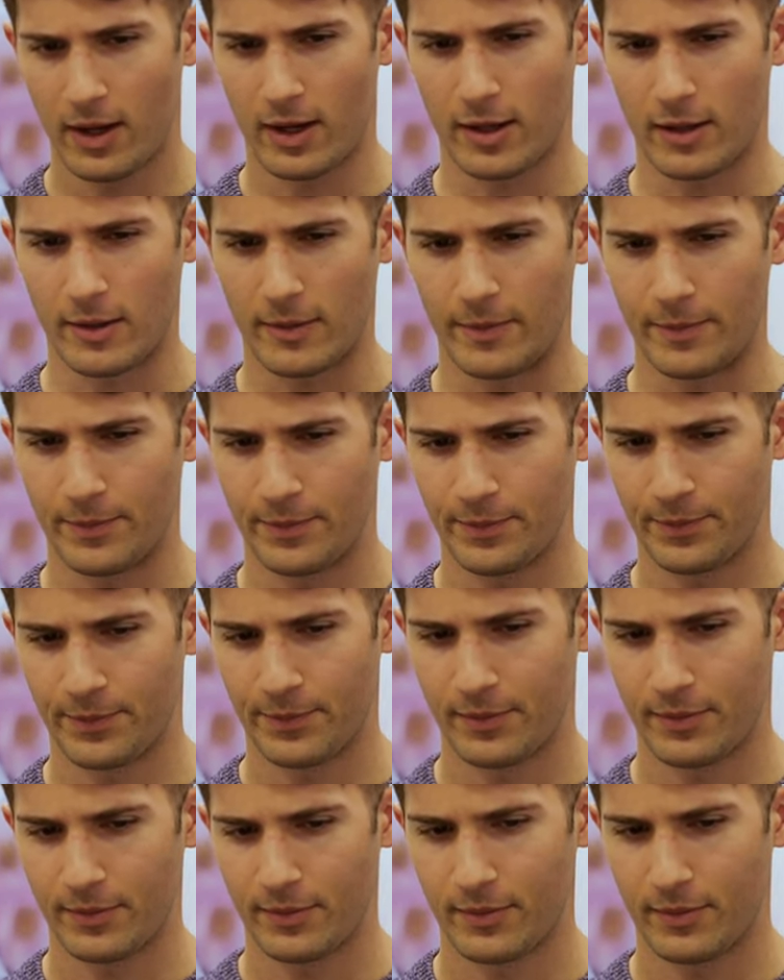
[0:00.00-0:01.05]
Um,
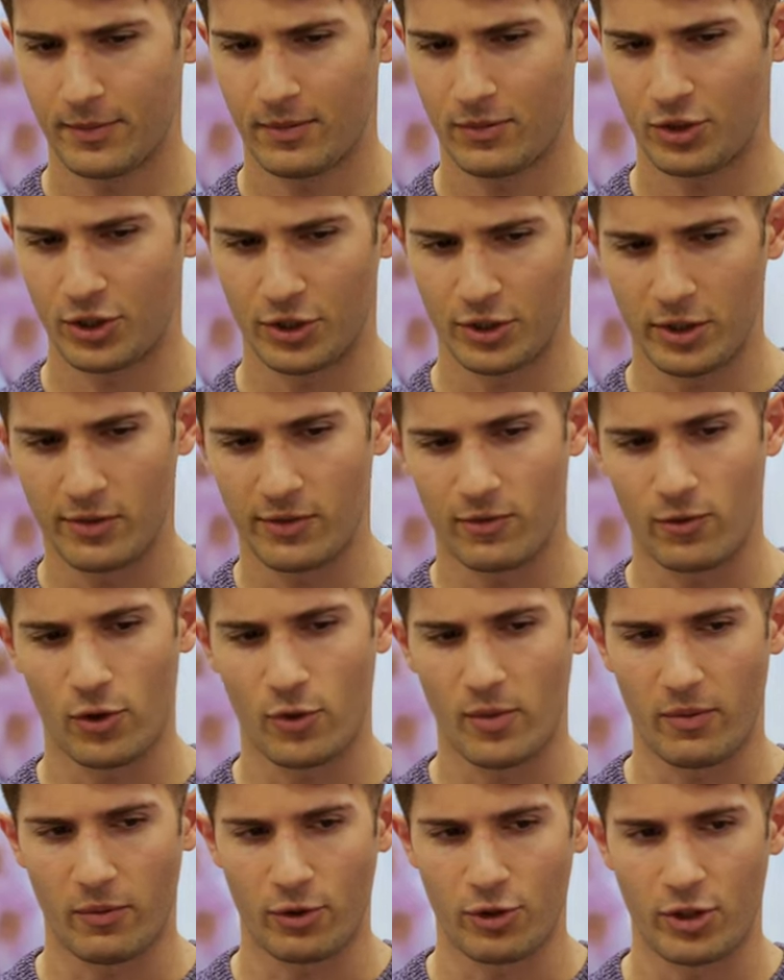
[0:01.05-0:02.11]
just to
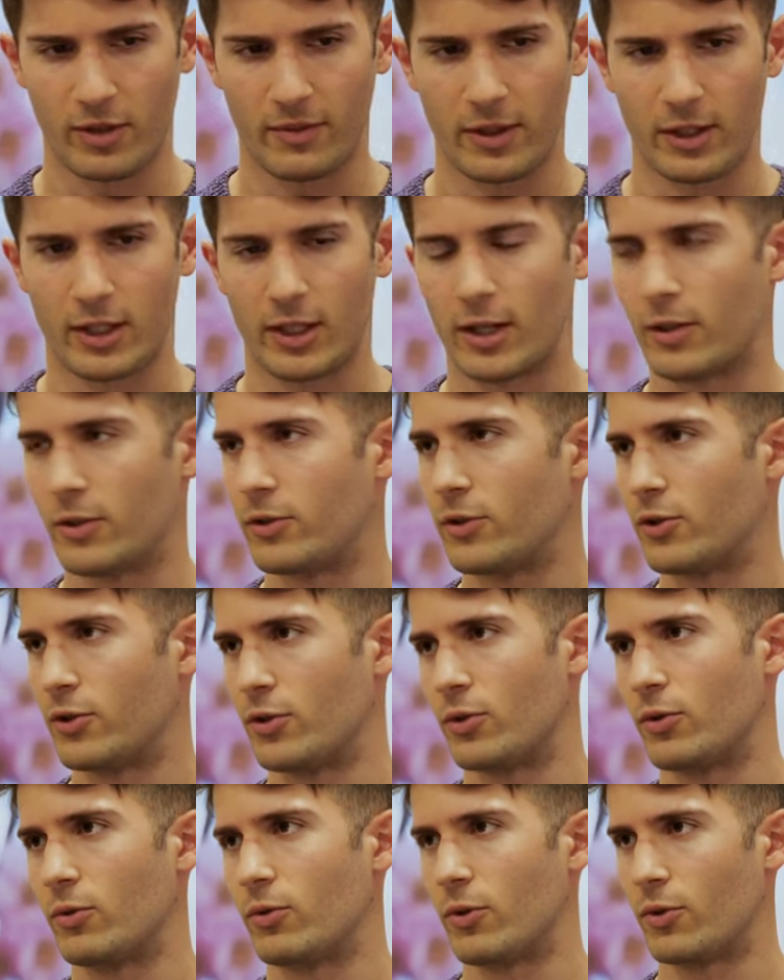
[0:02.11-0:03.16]
inform if we should even get
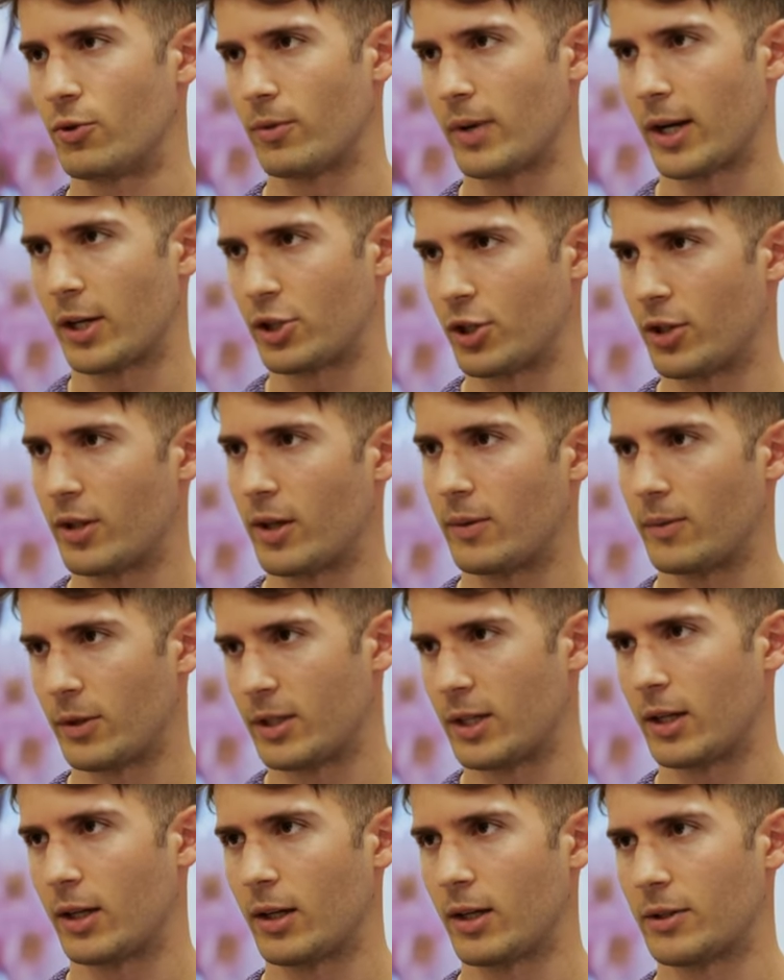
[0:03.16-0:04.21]
into the direction that we're
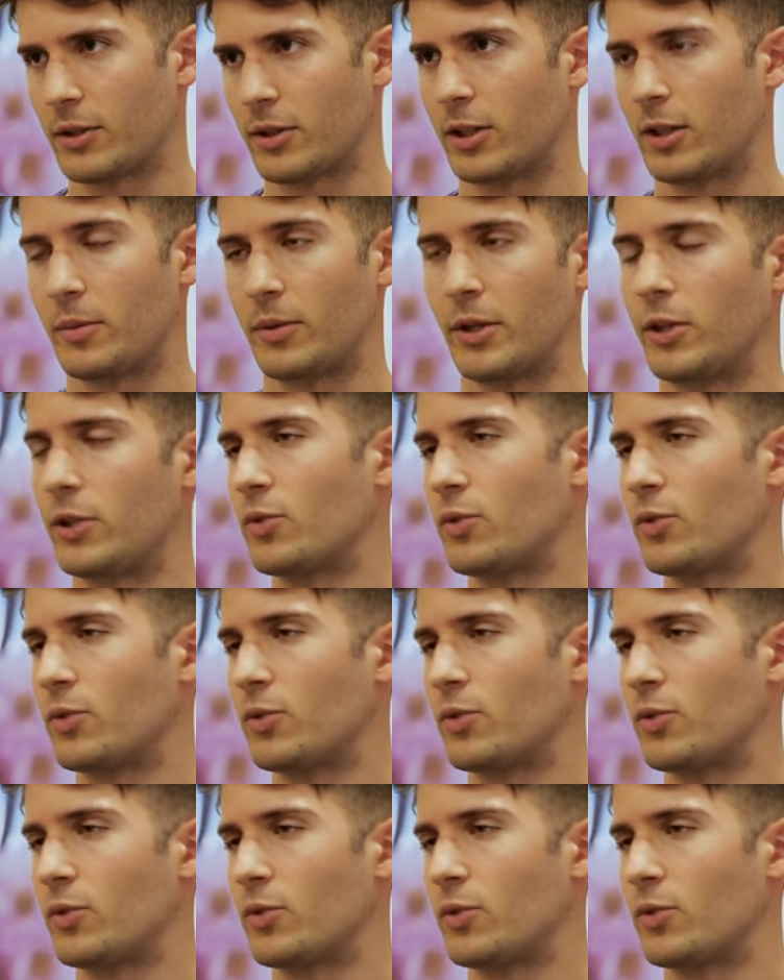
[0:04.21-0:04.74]
taking as a company,